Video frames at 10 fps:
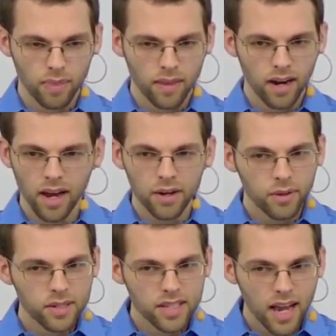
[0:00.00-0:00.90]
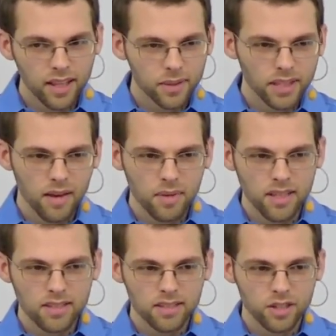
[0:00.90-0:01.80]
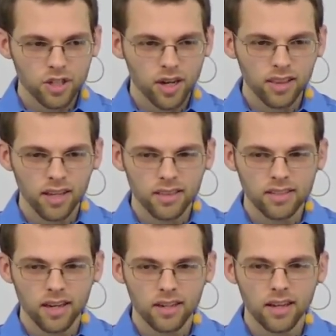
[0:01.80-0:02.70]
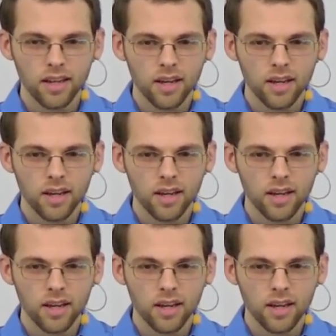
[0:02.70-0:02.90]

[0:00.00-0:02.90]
Yet I don't know exactly what that means to shine like the sun,